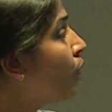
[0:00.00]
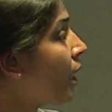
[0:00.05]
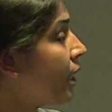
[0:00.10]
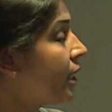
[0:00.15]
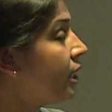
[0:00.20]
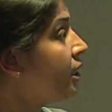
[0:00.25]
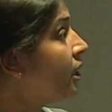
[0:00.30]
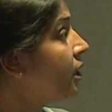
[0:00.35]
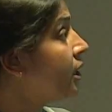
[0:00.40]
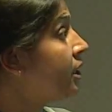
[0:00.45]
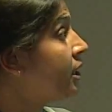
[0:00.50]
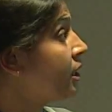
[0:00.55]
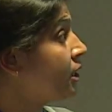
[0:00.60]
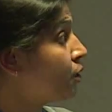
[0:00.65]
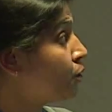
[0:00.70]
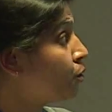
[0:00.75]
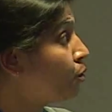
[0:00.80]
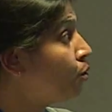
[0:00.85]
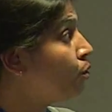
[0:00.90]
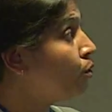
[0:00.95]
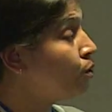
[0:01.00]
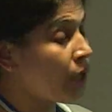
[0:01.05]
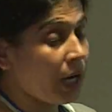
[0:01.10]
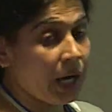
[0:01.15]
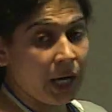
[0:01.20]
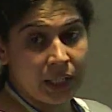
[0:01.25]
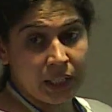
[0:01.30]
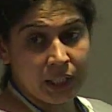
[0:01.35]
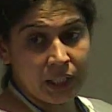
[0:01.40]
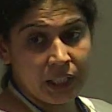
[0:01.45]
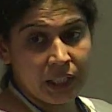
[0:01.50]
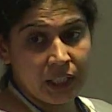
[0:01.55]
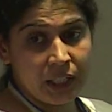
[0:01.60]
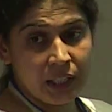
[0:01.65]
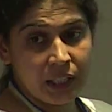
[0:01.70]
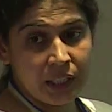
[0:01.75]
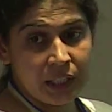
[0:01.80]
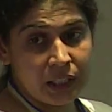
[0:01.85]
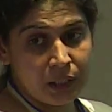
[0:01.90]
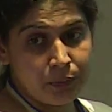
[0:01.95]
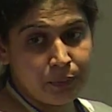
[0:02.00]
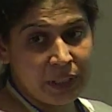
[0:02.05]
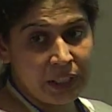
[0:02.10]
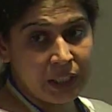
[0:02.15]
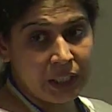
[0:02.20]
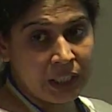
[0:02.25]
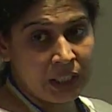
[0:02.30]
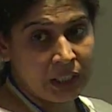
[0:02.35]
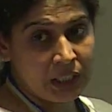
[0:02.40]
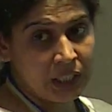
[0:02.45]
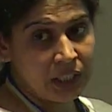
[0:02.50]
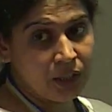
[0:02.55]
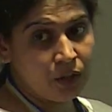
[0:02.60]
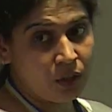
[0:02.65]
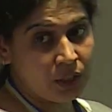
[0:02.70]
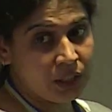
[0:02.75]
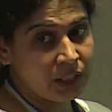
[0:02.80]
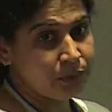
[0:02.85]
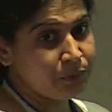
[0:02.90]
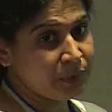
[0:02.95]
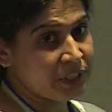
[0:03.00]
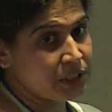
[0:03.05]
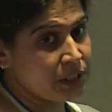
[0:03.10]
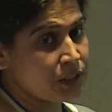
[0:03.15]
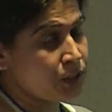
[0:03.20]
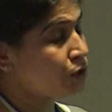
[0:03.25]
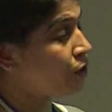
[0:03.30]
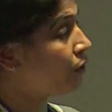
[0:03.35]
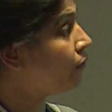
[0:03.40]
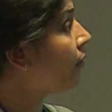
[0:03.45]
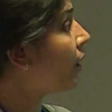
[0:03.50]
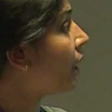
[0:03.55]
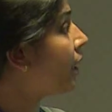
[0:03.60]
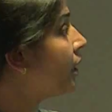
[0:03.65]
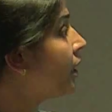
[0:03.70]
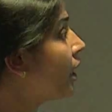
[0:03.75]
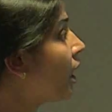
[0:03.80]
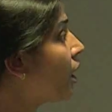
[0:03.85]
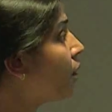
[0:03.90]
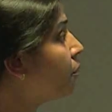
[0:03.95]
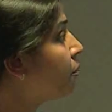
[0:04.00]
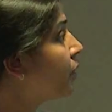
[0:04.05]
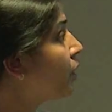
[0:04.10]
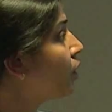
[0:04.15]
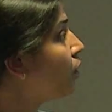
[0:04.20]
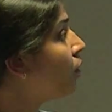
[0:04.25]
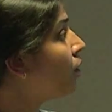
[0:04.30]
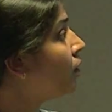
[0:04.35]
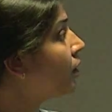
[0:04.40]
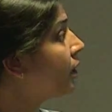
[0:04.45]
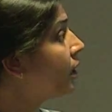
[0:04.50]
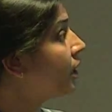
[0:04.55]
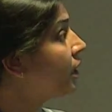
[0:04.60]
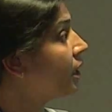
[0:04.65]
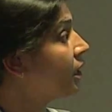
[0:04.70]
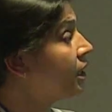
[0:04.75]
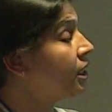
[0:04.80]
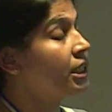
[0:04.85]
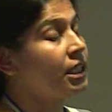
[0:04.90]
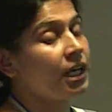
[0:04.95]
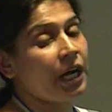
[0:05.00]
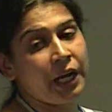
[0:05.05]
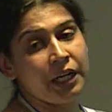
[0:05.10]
either these two RNA independently or in presence of RDRP, or either